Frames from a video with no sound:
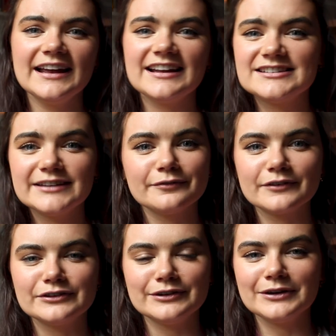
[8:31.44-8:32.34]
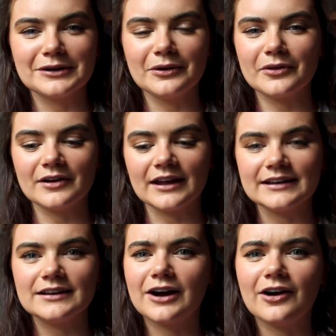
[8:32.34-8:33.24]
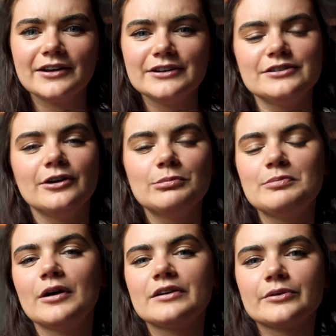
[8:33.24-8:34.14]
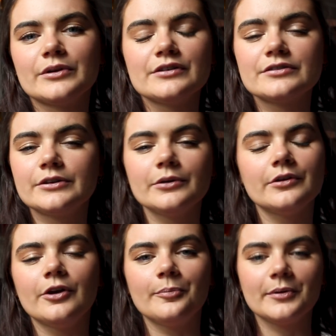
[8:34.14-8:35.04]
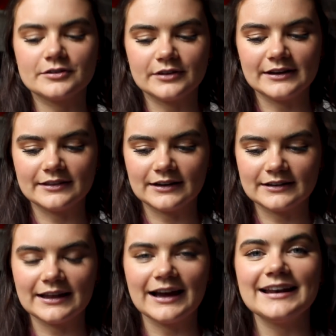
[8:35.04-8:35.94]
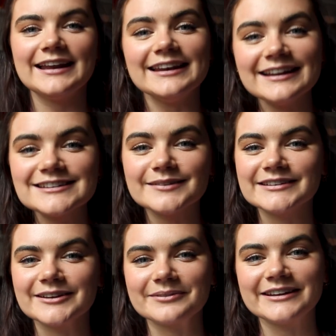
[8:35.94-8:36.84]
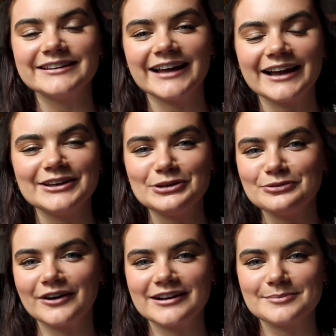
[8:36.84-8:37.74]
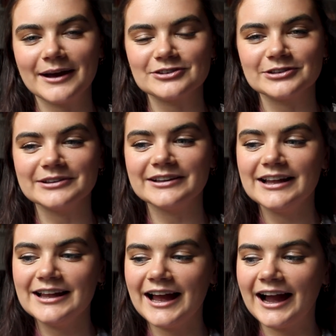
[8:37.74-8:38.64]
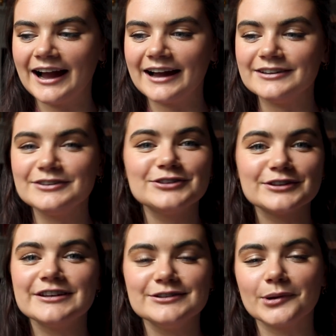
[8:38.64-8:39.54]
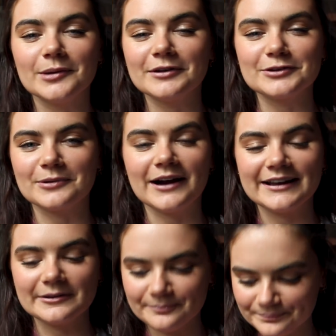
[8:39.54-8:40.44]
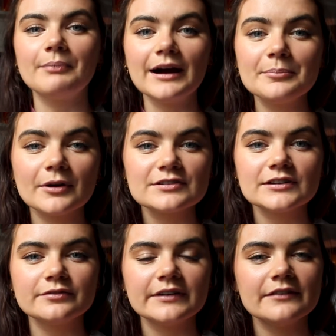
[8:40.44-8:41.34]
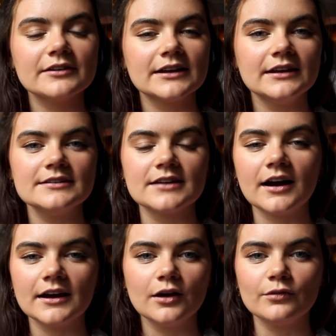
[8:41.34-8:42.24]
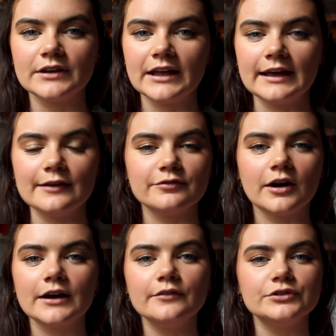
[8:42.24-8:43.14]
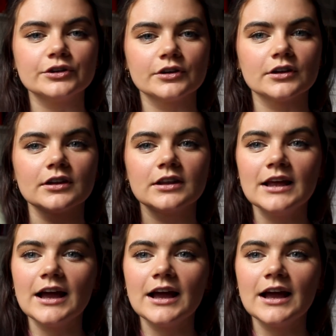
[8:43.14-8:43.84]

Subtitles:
It's different to your other like college notebooks or your school notebooks or anything like that. It needs to be something that you find special and just enjoyable to write in. My personal favorite is, I love an A5 journal.